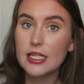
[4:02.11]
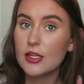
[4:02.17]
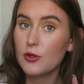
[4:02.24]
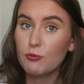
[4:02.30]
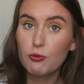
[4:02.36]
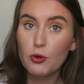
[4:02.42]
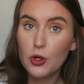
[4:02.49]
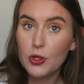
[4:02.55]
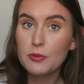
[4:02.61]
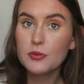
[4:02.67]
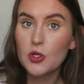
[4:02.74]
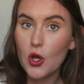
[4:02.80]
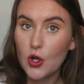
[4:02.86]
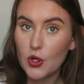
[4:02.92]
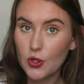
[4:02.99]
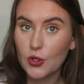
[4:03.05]
Like the rooms
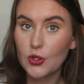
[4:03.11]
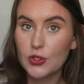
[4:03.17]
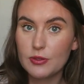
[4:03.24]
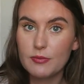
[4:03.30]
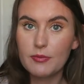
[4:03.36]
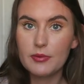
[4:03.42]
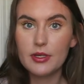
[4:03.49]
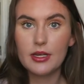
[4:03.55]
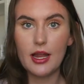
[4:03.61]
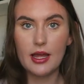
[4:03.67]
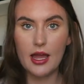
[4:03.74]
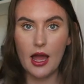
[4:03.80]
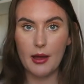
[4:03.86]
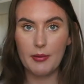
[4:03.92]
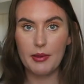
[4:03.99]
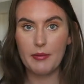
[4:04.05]
are good.
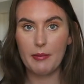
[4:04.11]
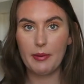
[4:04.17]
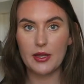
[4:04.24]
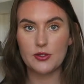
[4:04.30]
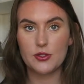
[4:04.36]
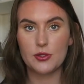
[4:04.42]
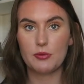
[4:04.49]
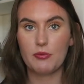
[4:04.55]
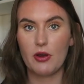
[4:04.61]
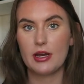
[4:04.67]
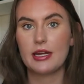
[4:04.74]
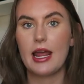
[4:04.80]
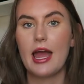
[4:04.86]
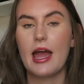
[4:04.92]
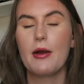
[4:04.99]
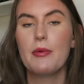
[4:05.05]
Like I'm in my bedroom
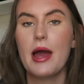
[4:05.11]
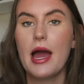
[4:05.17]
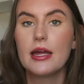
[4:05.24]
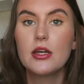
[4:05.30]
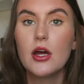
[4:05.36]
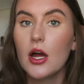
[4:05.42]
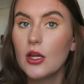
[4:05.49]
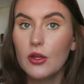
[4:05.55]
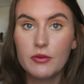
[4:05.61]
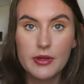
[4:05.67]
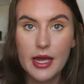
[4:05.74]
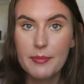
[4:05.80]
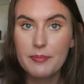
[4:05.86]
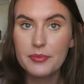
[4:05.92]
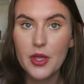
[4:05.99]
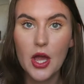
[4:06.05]
right now and I love
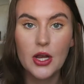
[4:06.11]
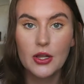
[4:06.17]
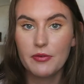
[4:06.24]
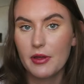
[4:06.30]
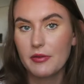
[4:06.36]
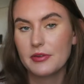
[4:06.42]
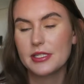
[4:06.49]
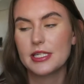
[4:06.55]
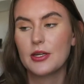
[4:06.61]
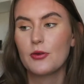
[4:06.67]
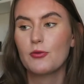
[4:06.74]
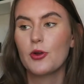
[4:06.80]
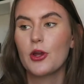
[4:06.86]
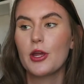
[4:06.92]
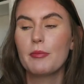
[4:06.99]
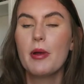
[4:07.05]
it. I love every single
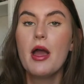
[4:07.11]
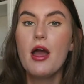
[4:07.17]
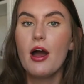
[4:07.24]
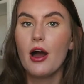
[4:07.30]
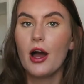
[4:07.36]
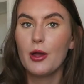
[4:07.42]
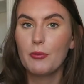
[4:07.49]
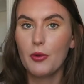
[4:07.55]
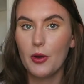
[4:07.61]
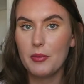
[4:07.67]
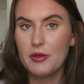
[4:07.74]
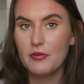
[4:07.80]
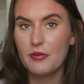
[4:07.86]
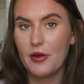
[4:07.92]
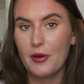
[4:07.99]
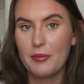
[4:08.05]
room. I will
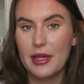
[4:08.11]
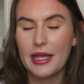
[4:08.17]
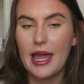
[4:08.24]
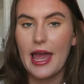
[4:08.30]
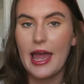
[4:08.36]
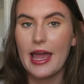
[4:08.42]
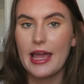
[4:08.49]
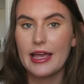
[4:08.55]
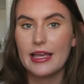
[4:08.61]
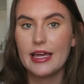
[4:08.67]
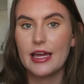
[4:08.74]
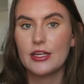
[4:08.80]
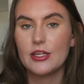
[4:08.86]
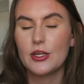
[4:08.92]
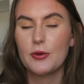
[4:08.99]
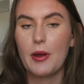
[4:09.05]
be filming
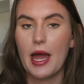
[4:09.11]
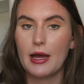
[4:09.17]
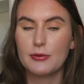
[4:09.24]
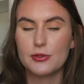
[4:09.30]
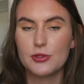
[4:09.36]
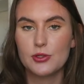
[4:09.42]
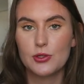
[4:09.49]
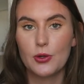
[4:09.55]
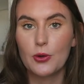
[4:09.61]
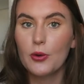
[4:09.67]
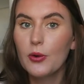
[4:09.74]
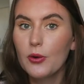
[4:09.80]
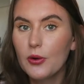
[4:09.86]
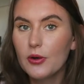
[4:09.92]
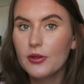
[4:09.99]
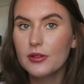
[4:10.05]
a new house
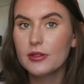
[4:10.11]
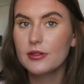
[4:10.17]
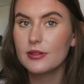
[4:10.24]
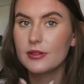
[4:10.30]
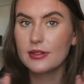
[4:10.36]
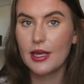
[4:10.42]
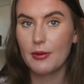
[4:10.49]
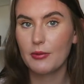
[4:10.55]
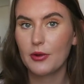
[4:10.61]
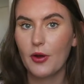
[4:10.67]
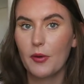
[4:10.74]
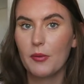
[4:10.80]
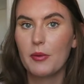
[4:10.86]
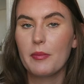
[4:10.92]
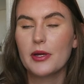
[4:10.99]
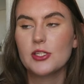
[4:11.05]
tour that will go
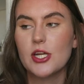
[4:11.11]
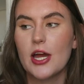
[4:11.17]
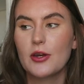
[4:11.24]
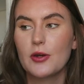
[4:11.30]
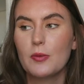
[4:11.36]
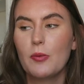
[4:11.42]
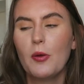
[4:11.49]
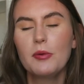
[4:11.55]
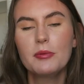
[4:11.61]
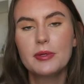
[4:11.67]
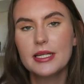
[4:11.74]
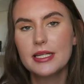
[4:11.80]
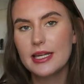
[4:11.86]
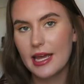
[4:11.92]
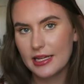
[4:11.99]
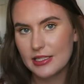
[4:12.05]
up on my channel
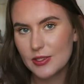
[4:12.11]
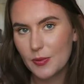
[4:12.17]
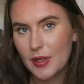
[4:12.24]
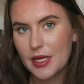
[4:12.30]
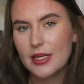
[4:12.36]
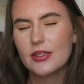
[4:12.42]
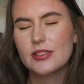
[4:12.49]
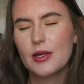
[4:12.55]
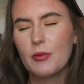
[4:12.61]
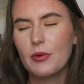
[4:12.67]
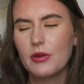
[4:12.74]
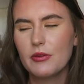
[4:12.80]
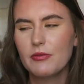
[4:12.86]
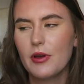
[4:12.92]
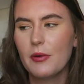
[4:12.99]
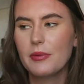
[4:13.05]
probably next week, so I
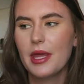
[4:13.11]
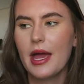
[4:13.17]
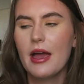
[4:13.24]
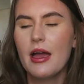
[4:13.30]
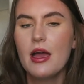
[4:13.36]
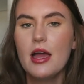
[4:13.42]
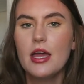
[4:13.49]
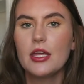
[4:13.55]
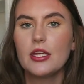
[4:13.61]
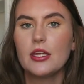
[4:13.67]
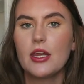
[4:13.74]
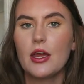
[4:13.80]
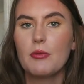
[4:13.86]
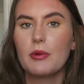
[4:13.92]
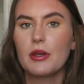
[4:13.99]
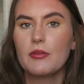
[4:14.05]
want to film that, you
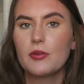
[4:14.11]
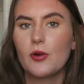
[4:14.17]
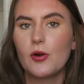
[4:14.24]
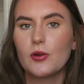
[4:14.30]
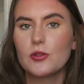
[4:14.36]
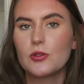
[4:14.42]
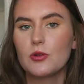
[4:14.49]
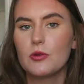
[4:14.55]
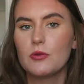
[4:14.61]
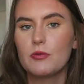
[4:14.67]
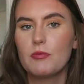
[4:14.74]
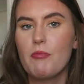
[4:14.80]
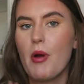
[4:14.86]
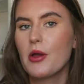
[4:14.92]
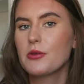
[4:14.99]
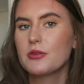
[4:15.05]
know, when I've got sort of
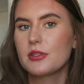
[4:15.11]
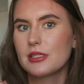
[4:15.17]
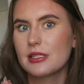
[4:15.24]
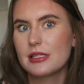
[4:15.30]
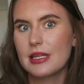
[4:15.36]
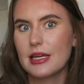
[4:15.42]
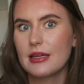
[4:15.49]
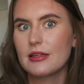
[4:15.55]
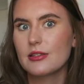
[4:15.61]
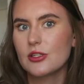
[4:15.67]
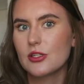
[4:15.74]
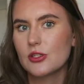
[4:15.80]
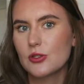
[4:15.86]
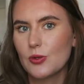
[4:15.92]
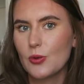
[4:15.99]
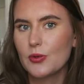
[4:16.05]
most things
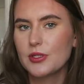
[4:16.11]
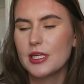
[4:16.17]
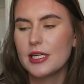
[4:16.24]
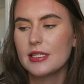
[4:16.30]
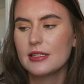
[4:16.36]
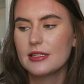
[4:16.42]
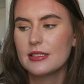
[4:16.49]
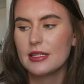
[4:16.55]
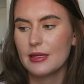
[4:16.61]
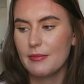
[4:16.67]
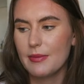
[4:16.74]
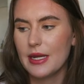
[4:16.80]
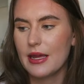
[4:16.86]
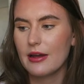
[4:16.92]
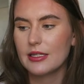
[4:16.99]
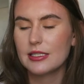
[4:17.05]
sorted, because at the
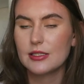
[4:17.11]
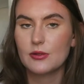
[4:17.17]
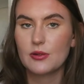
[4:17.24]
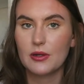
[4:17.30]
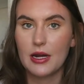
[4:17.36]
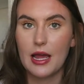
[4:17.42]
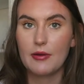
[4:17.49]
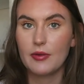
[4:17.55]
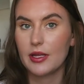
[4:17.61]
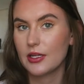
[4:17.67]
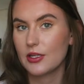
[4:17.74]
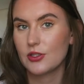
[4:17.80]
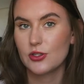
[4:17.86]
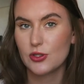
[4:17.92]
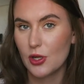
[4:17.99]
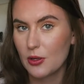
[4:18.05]
minute I still don't have
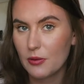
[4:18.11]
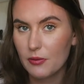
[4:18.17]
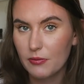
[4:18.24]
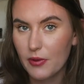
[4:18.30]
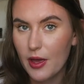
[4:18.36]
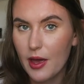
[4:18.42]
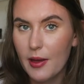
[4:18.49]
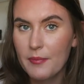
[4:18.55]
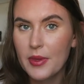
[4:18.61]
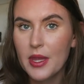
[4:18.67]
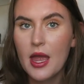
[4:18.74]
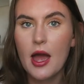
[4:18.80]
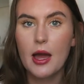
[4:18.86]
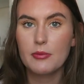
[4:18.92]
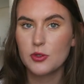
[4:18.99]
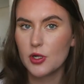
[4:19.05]
like a sofa.
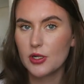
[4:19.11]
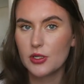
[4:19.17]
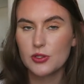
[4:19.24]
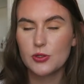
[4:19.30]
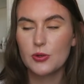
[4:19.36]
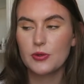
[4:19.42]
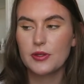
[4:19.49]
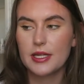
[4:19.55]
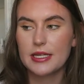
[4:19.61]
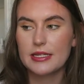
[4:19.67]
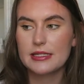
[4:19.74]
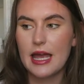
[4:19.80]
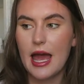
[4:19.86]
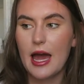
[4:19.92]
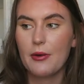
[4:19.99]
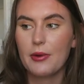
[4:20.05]
I'm trying to sort
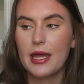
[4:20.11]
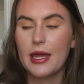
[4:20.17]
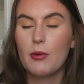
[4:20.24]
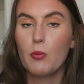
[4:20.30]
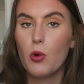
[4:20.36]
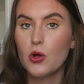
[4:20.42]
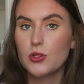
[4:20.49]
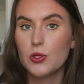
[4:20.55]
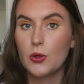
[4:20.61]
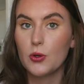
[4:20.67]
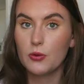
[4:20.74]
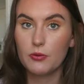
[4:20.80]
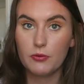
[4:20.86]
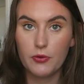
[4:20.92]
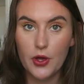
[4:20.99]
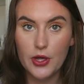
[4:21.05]
things out. It was
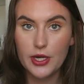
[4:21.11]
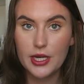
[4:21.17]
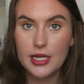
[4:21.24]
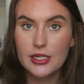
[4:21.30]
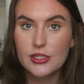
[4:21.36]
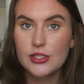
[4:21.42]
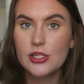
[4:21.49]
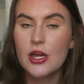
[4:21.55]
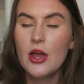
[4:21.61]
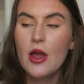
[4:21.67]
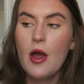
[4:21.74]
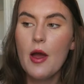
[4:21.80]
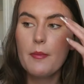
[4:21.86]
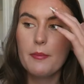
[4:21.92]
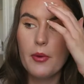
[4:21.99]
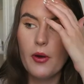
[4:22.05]
unfurnished,
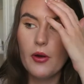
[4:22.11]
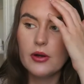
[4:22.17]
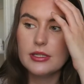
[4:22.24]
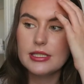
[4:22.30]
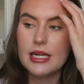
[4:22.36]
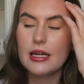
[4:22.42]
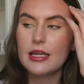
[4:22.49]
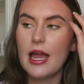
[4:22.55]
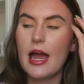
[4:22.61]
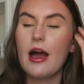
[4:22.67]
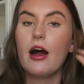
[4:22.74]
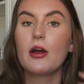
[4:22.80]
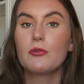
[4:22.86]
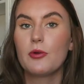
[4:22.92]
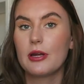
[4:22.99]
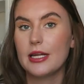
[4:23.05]
but yeah,
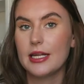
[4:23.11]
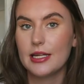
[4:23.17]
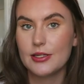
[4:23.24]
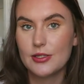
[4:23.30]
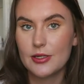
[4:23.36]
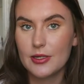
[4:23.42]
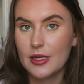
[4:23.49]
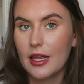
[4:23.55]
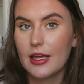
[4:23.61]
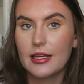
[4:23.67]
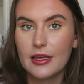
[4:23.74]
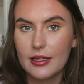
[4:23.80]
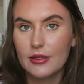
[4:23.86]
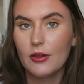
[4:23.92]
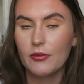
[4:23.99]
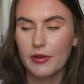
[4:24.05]
I really
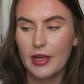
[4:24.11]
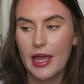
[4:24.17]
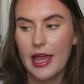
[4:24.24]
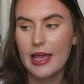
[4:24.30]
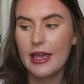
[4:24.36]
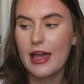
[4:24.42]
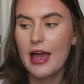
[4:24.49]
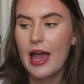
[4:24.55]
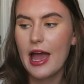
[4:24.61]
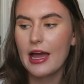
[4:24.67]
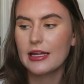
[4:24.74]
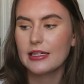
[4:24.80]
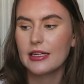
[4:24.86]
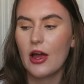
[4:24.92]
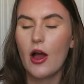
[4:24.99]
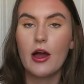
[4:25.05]
like love it here,
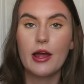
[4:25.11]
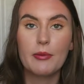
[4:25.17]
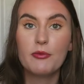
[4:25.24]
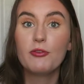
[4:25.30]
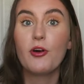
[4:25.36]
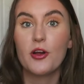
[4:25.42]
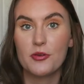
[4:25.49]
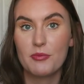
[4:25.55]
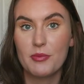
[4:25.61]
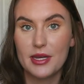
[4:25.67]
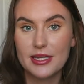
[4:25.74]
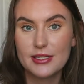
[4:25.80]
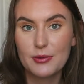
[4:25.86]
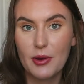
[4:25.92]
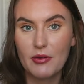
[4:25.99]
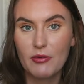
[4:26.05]
and I'm five
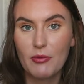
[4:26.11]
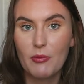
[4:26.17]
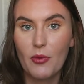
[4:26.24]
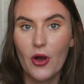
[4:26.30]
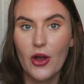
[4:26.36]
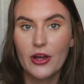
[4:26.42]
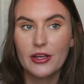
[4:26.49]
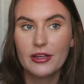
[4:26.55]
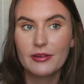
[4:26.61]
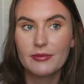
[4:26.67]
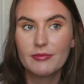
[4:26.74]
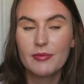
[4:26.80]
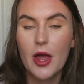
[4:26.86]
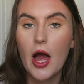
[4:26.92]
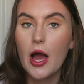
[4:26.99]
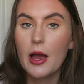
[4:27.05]
minutes away from work.
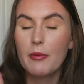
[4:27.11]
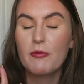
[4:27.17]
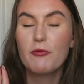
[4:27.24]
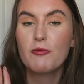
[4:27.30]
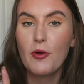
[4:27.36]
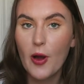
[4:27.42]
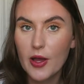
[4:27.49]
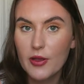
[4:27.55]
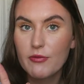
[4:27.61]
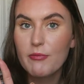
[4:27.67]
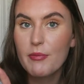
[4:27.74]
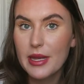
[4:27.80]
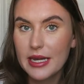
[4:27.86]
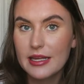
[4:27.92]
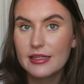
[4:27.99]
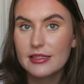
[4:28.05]
I'm five
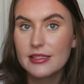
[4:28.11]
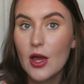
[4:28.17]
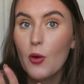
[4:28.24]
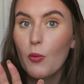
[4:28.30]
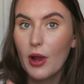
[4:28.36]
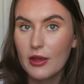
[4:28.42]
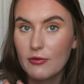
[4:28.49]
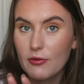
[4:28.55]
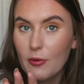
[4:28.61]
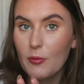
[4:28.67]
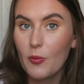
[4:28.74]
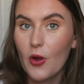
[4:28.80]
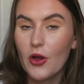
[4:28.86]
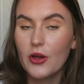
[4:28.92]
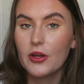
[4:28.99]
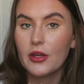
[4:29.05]
minutes away from
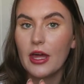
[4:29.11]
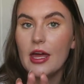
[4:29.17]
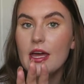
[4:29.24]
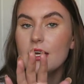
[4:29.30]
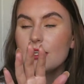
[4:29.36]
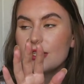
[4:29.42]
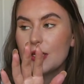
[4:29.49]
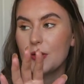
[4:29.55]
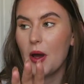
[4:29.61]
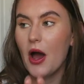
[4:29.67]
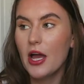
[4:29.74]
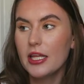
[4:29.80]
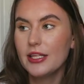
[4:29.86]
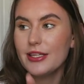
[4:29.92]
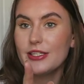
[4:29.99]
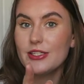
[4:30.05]
work, so
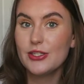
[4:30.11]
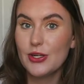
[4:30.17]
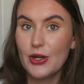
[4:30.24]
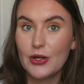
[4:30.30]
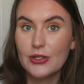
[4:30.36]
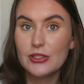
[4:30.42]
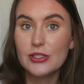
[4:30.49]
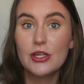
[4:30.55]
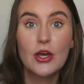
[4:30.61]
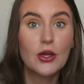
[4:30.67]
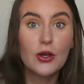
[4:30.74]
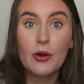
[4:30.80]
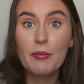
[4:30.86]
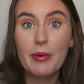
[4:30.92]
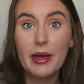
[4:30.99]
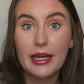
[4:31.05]
I can just
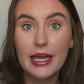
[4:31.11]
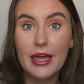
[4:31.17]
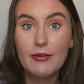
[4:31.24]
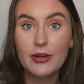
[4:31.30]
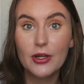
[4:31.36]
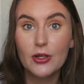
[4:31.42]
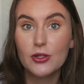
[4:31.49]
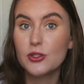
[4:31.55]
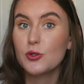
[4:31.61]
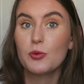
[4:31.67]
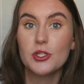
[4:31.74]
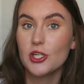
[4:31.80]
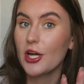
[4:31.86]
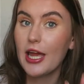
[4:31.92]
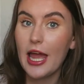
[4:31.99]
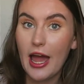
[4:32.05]
come back here at lunch,
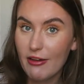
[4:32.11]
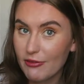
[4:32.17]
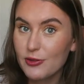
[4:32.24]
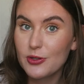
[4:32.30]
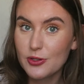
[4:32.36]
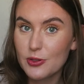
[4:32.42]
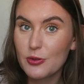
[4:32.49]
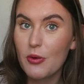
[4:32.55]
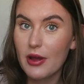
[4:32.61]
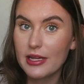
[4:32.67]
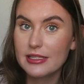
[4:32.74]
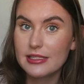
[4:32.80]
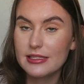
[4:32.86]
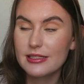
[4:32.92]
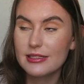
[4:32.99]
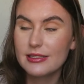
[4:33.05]
which I have done
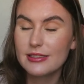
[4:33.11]
twice.